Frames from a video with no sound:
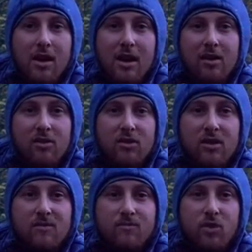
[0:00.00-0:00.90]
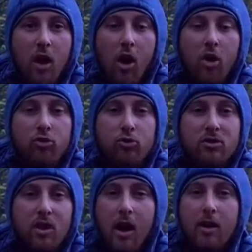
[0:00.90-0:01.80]
it's a
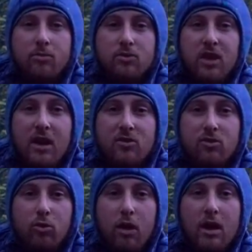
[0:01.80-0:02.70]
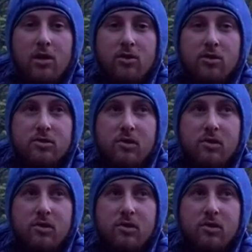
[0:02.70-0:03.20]
hundred times as grand